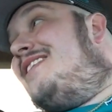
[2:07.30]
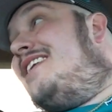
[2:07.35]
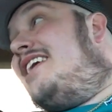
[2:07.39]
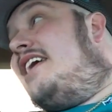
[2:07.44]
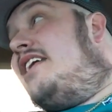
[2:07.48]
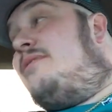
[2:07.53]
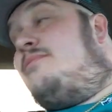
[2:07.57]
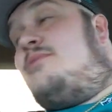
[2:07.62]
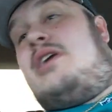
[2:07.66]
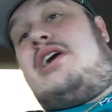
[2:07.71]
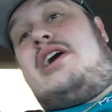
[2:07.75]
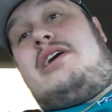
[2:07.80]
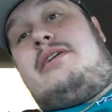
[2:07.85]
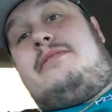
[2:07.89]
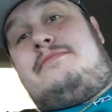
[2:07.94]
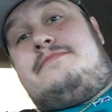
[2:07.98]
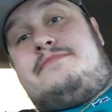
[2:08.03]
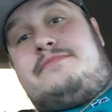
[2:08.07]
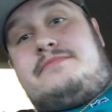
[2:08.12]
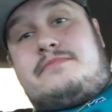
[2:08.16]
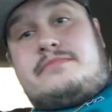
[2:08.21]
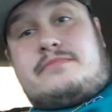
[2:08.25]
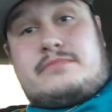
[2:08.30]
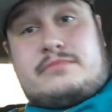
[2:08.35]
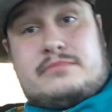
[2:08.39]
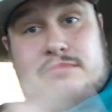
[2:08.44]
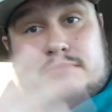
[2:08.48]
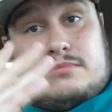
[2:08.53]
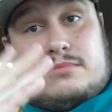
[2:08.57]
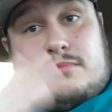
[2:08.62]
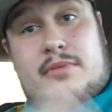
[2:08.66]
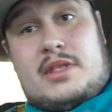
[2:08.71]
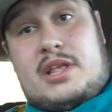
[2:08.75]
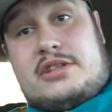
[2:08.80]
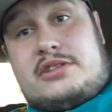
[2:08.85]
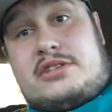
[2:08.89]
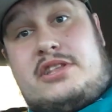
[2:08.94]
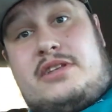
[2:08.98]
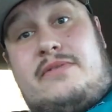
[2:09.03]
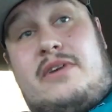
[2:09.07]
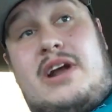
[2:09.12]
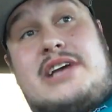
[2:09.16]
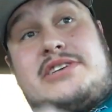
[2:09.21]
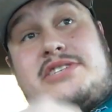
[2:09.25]
but anyway,
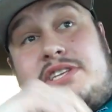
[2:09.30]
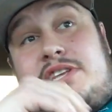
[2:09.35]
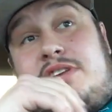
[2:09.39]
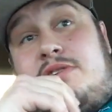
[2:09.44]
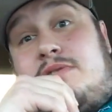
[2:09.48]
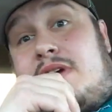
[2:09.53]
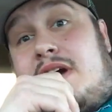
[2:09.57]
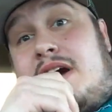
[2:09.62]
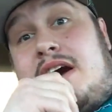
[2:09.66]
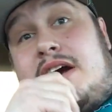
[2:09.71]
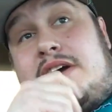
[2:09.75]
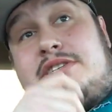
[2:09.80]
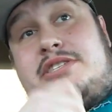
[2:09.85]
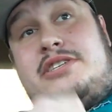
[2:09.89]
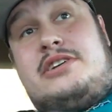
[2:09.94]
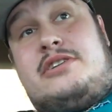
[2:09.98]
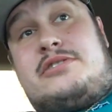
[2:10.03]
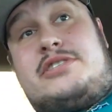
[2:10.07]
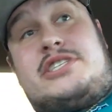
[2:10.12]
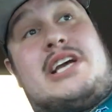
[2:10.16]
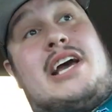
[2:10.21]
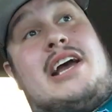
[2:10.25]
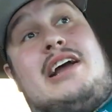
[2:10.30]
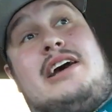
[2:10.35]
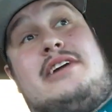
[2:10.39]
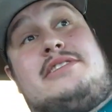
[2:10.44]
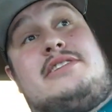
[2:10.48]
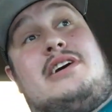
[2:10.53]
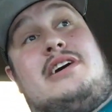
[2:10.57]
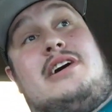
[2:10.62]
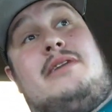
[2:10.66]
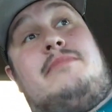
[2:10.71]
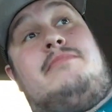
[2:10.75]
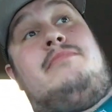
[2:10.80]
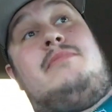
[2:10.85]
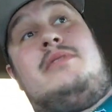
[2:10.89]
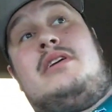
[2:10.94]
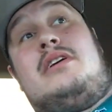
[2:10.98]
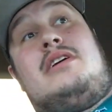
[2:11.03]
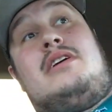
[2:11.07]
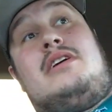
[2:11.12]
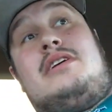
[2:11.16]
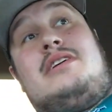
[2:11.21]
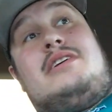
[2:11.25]
to the rest of you guys, you know, shout out to
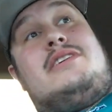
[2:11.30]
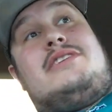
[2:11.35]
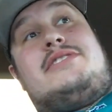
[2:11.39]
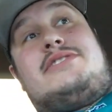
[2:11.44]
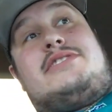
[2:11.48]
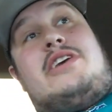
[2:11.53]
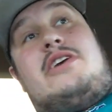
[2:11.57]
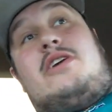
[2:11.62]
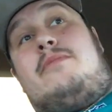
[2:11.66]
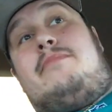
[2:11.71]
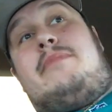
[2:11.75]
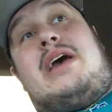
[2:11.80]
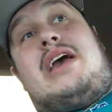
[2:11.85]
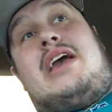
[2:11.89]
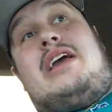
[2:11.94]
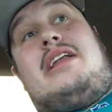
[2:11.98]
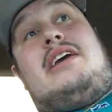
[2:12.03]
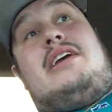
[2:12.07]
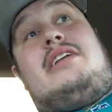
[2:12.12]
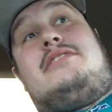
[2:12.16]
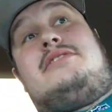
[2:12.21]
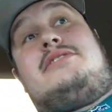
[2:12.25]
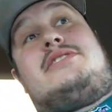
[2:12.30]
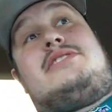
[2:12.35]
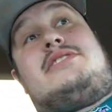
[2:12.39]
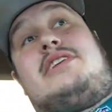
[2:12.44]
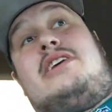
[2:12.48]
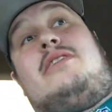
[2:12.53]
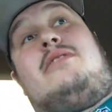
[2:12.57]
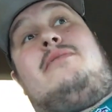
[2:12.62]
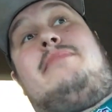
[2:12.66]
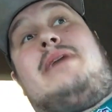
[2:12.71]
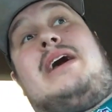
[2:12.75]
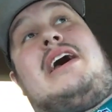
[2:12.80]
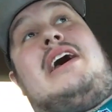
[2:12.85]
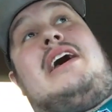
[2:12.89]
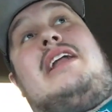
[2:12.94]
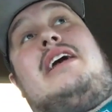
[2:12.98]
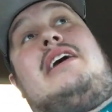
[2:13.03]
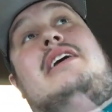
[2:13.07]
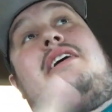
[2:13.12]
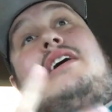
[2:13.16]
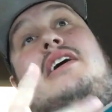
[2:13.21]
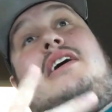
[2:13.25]
Steel Maiden, Steel
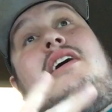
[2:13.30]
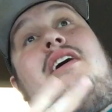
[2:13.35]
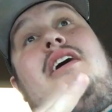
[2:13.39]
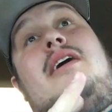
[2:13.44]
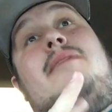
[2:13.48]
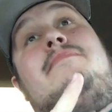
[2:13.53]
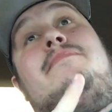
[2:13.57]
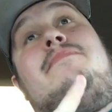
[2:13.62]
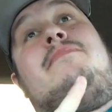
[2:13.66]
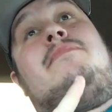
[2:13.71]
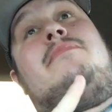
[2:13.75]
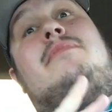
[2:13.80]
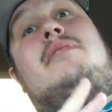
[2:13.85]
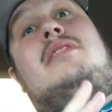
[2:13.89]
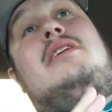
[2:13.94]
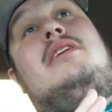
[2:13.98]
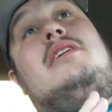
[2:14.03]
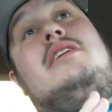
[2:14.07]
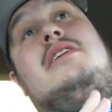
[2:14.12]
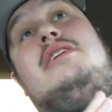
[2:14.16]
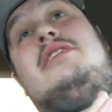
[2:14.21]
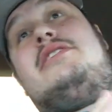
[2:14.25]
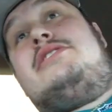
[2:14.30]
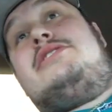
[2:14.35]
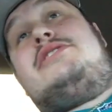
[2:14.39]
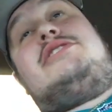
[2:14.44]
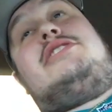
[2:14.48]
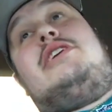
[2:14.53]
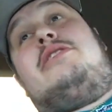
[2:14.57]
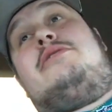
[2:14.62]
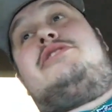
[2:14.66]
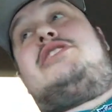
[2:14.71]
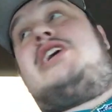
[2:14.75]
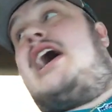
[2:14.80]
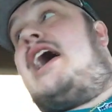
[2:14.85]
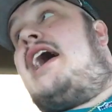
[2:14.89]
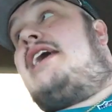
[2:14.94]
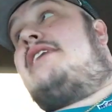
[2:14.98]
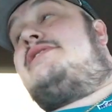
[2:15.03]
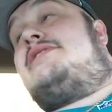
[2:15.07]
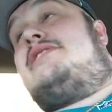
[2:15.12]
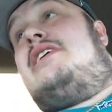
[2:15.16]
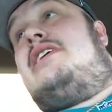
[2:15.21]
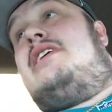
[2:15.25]
um, Steel
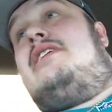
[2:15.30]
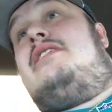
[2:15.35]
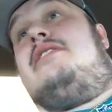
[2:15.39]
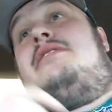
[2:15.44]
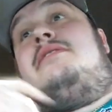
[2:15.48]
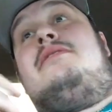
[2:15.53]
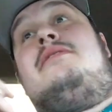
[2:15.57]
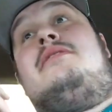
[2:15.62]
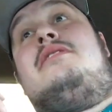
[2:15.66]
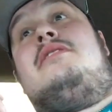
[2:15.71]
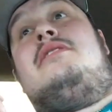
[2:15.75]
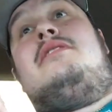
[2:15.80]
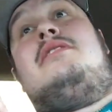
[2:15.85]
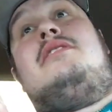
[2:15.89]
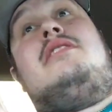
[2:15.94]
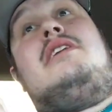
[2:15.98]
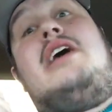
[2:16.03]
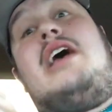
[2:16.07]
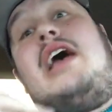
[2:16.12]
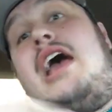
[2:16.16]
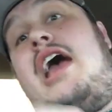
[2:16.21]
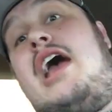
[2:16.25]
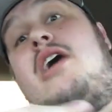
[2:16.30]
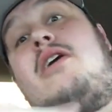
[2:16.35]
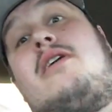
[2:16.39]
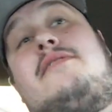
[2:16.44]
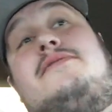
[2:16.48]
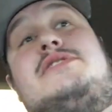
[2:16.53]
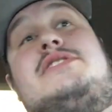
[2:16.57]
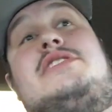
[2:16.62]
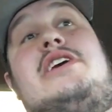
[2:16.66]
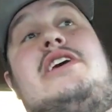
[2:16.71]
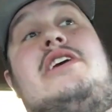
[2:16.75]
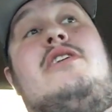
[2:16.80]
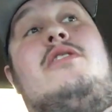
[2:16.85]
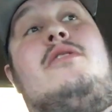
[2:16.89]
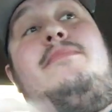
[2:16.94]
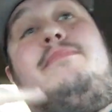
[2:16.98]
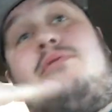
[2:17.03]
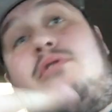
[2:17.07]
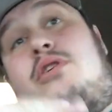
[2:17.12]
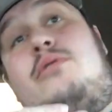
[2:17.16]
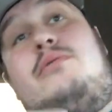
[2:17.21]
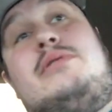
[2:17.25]
Jackson, Eric of Steel,
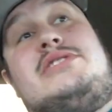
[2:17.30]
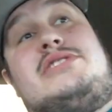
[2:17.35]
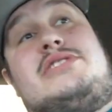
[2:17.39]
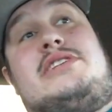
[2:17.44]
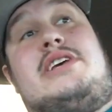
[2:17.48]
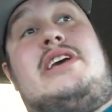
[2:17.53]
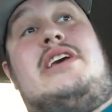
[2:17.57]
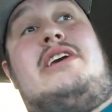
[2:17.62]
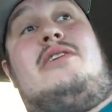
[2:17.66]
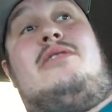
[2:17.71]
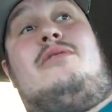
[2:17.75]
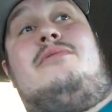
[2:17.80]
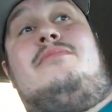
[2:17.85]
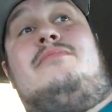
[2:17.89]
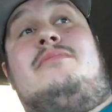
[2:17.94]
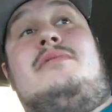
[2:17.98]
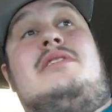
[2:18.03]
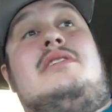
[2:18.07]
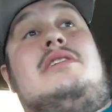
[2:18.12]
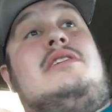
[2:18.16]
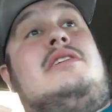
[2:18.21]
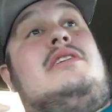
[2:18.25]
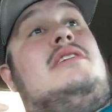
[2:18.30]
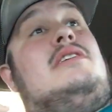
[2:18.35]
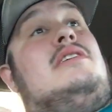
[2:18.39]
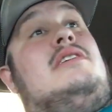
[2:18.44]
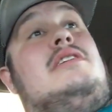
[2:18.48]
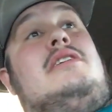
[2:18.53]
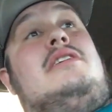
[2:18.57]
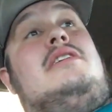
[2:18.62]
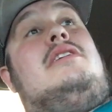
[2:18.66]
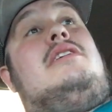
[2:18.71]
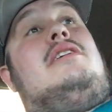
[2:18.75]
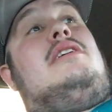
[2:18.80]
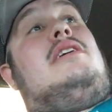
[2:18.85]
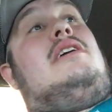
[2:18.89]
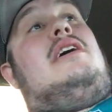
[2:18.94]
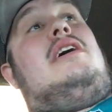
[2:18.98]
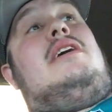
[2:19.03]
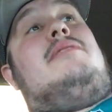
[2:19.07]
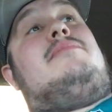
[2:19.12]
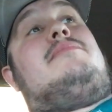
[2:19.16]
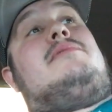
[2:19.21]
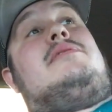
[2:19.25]
Bruin Steel.
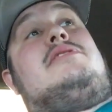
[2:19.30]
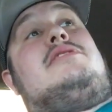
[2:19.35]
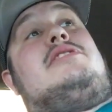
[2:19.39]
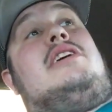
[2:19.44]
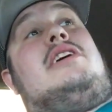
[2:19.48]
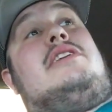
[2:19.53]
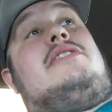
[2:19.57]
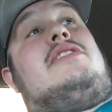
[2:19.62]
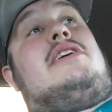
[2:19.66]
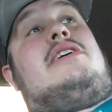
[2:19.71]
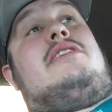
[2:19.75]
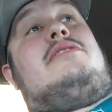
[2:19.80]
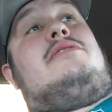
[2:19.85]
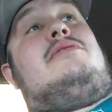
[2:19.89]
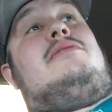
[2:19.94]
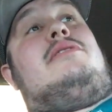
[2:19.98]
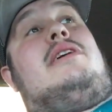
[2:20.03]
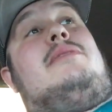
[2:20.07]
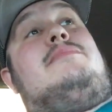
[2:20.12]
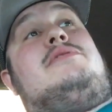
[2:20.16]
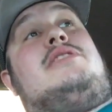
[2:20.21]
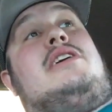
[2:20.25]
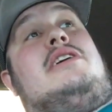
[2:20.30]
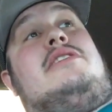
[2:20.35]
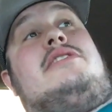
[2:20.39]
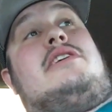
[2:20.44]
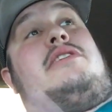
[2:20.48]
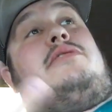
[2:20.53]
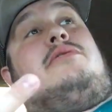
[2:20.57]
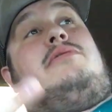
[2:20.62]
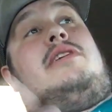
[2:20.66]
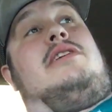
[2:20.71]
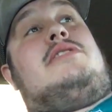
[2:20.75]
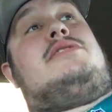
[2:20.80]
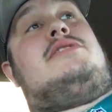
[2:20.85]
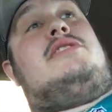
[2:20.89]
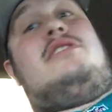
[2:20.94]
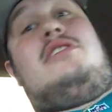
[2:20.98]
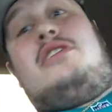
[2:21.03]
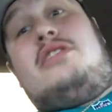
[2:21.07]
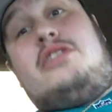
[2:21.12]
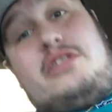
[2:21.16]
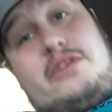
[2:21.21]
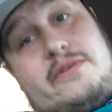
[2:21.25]
I'm trying to think of who. I'm trying to think of who else.
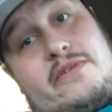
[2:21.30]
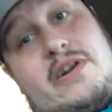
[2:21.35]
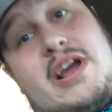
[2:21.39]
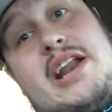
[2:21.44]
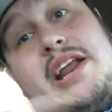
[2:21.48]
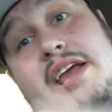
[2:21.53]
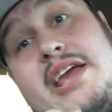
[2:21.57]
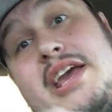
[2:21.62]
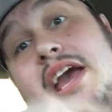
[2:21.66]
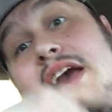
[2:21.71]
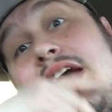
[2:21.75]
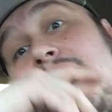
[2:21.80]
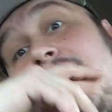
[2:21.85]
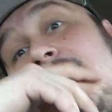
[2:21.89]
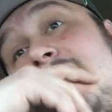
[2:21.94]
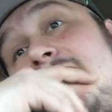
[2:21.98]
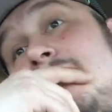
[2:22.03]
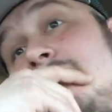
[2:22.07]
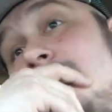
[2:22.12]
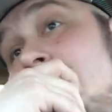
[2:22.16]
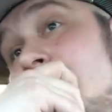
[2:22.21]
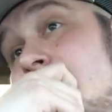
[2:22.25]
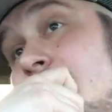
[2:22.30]
The Renegade.